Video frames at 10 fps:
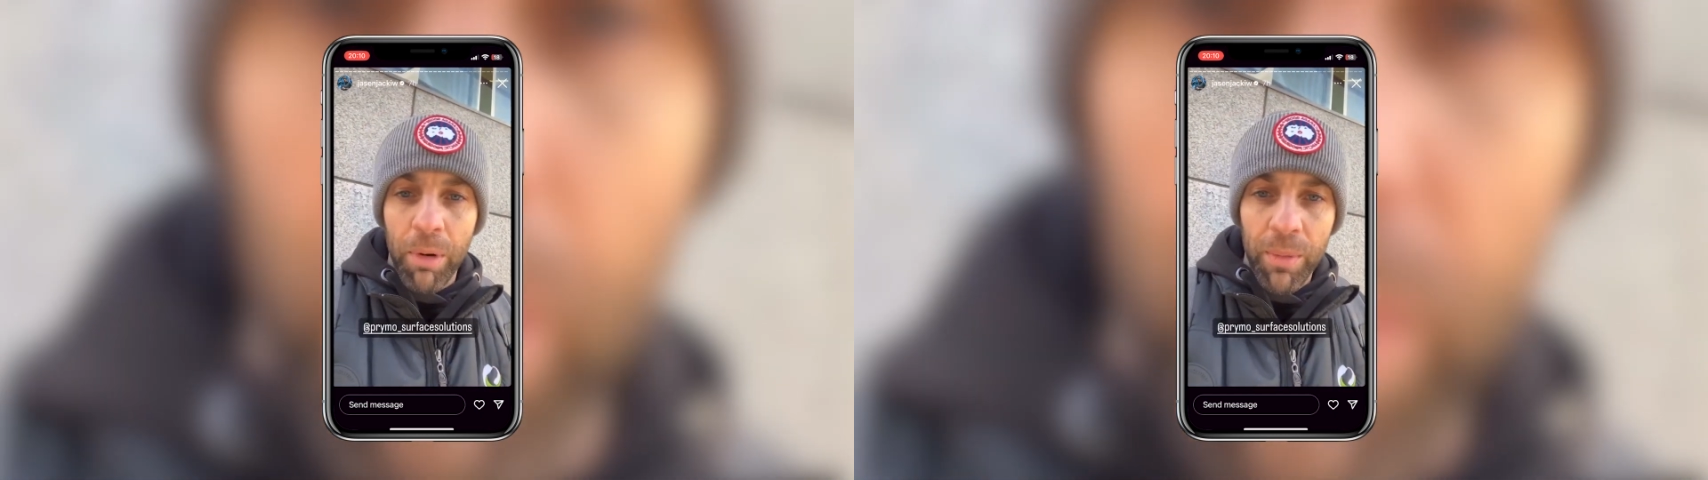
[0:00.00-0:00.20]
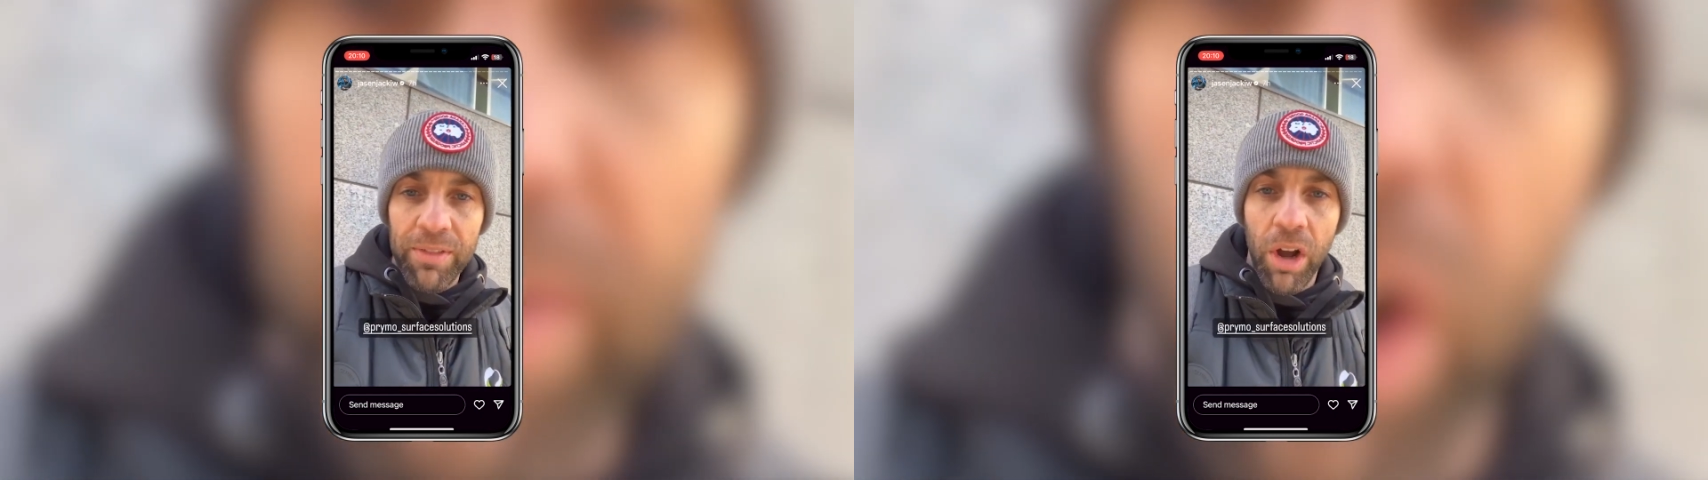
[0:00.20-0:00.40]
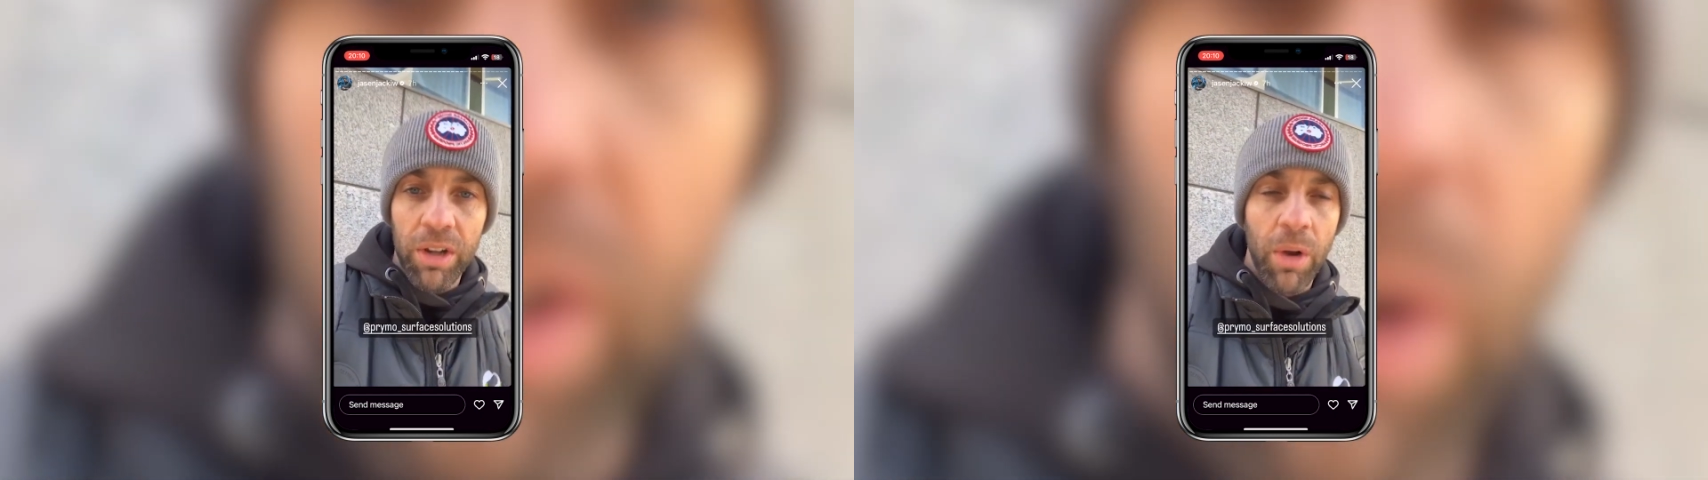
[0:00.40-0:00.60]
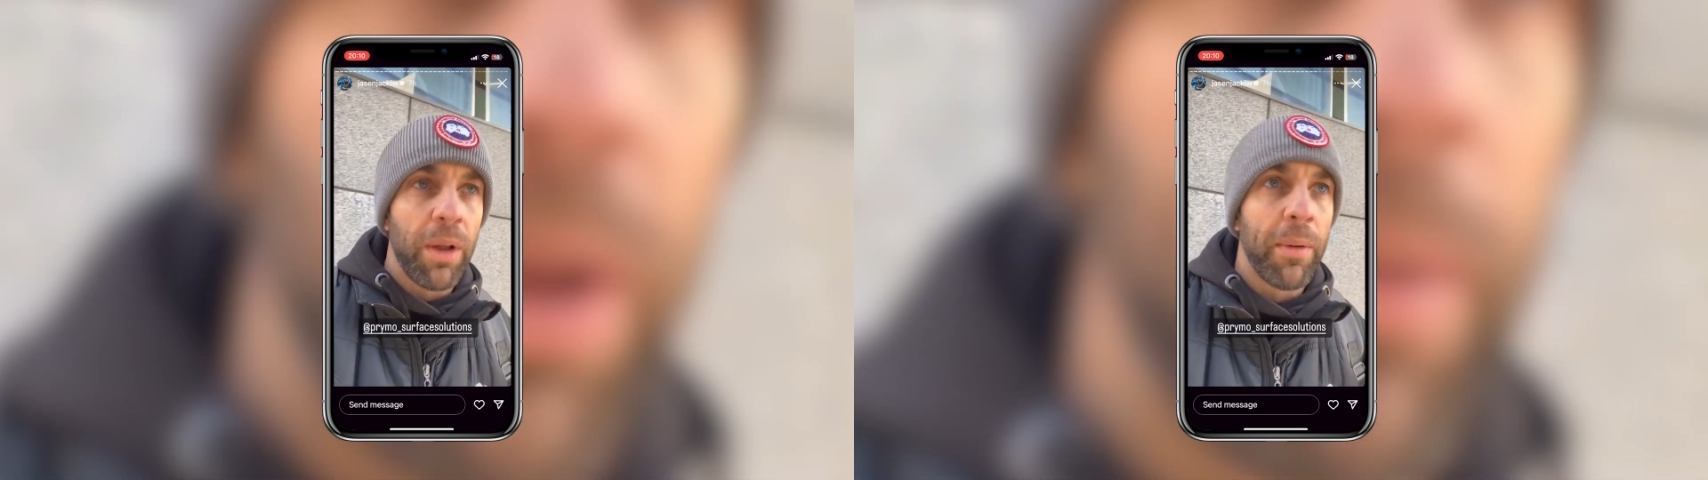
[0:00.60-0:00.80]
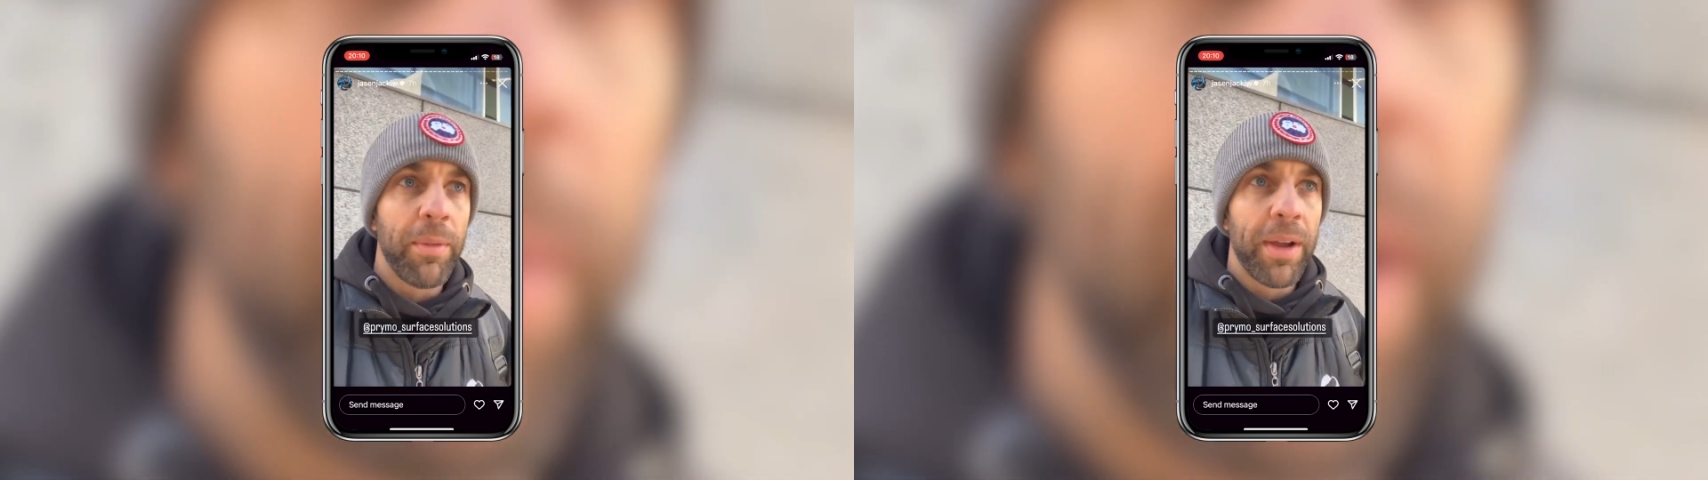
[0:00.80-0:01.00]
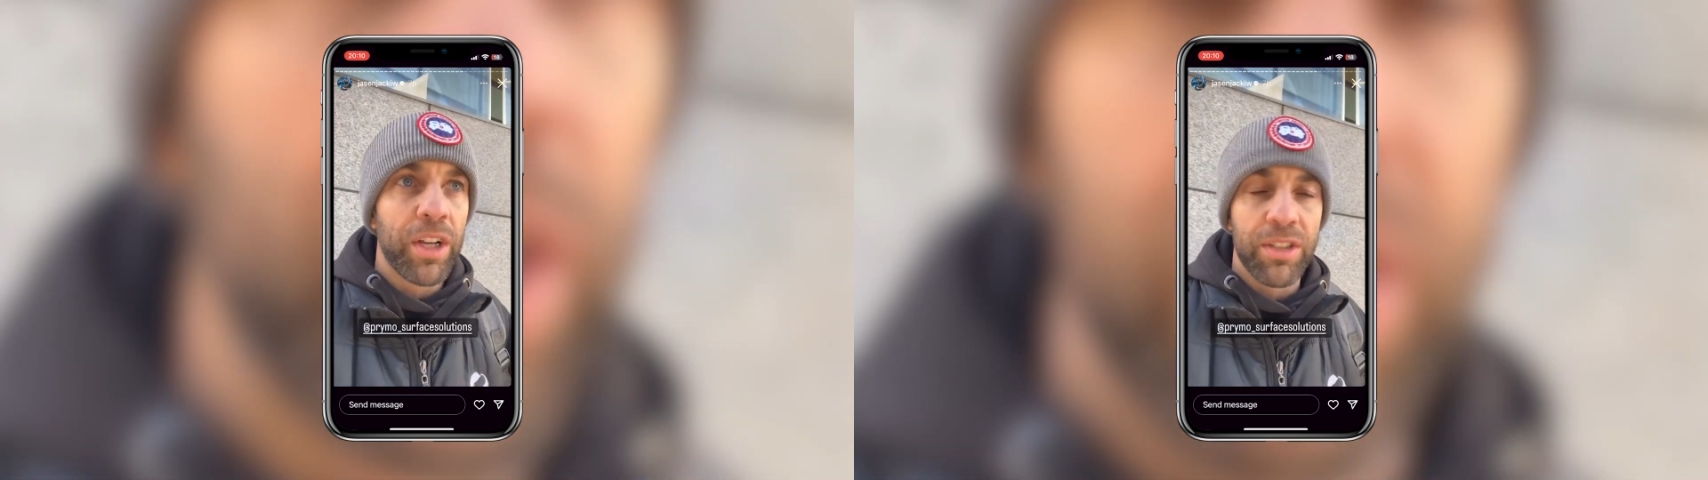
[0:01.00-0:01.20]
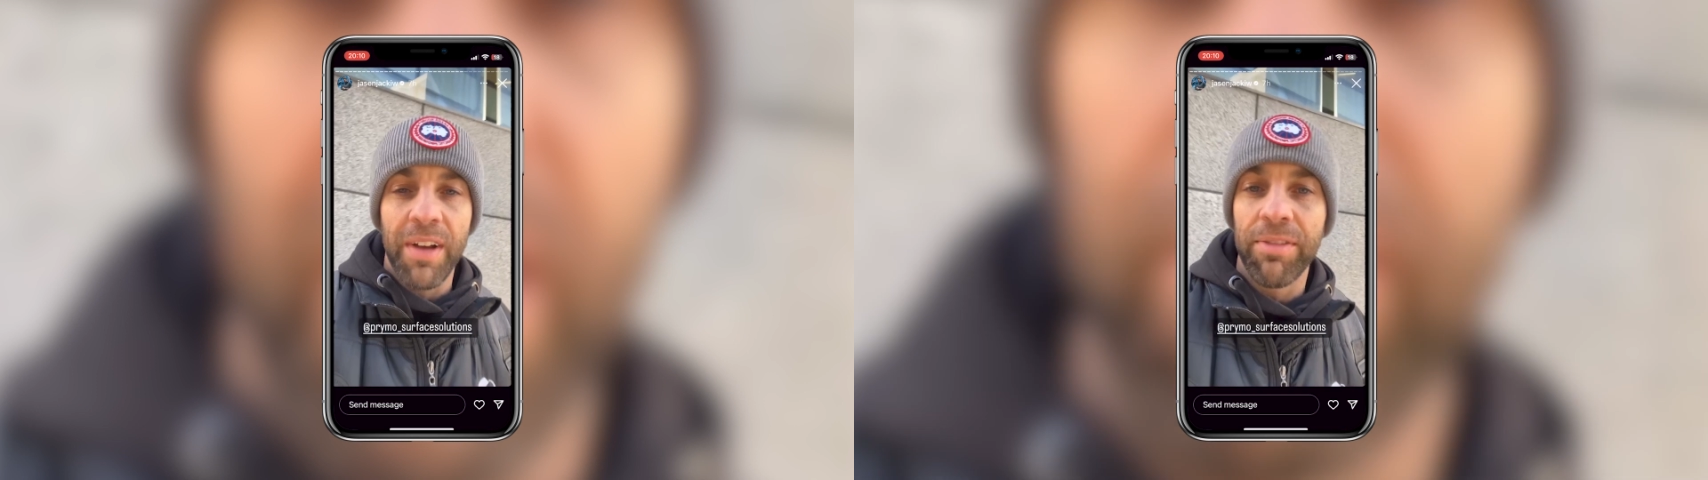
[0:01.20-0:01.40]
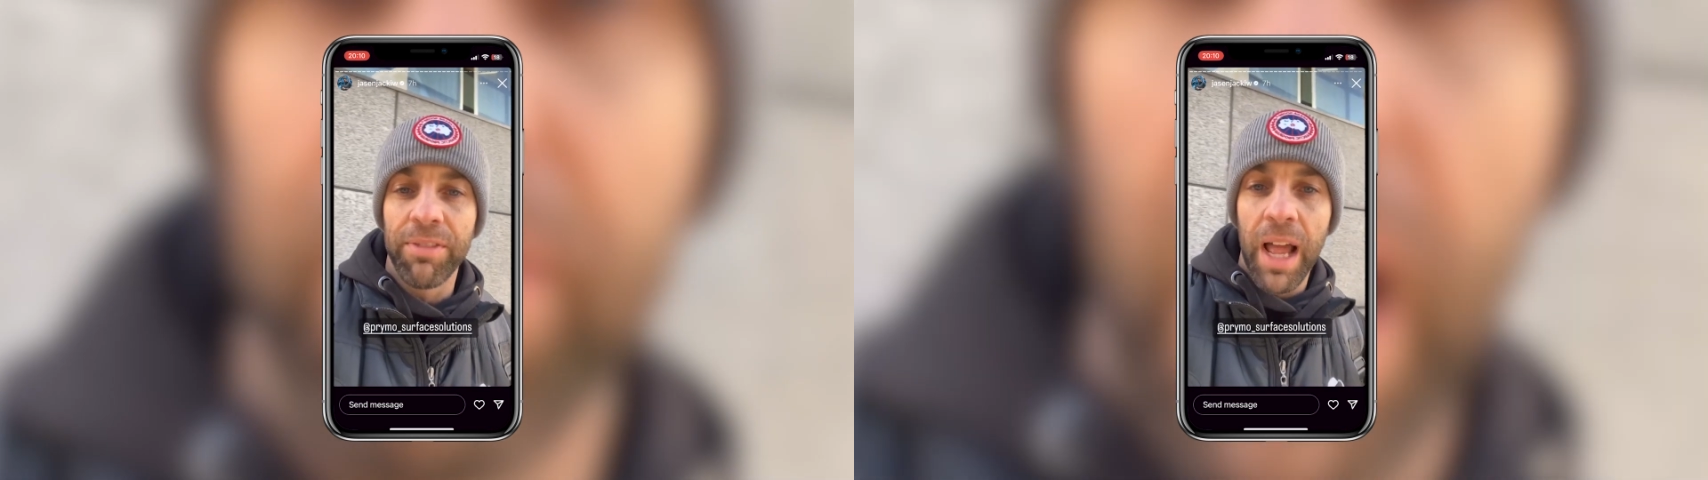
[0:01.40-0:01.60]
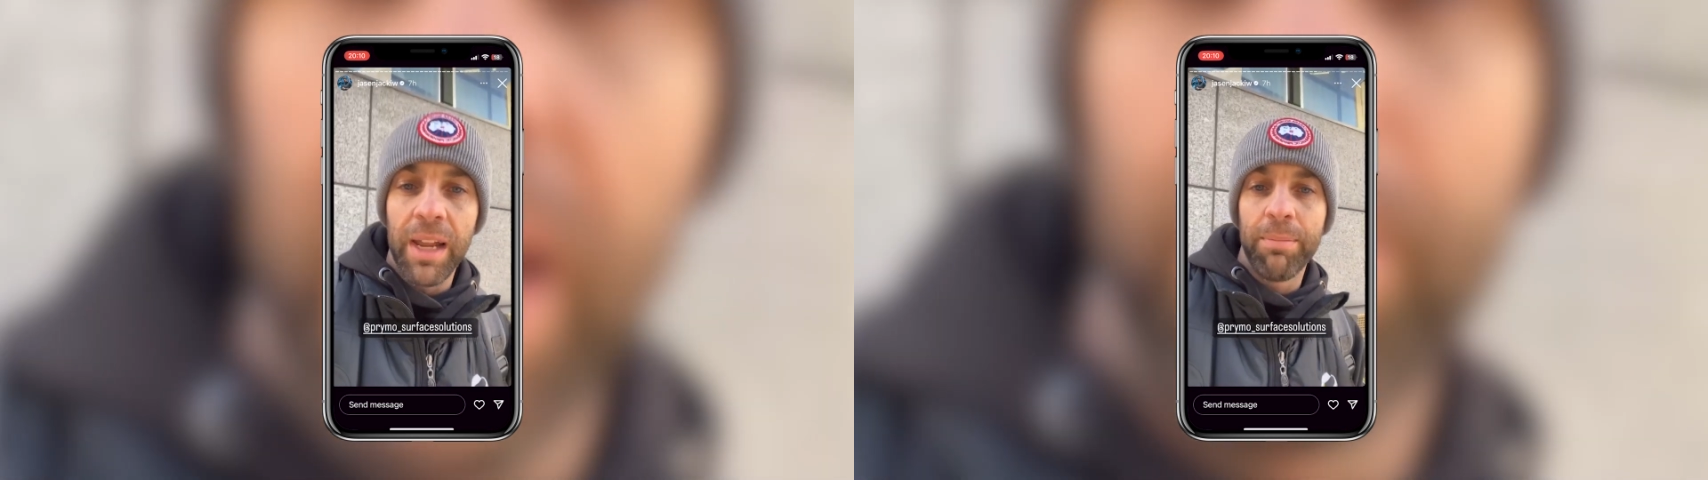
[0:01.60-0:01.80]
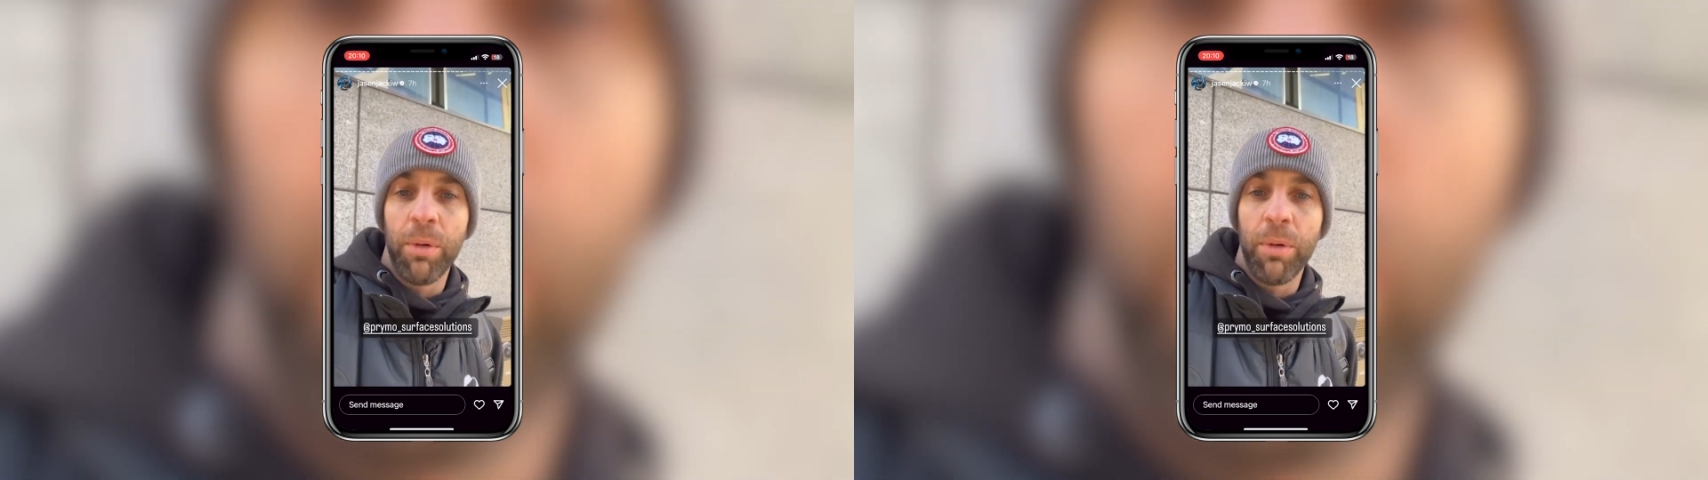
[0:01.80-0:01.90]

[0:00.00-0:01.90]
but we've got to go now anyway because of our flight.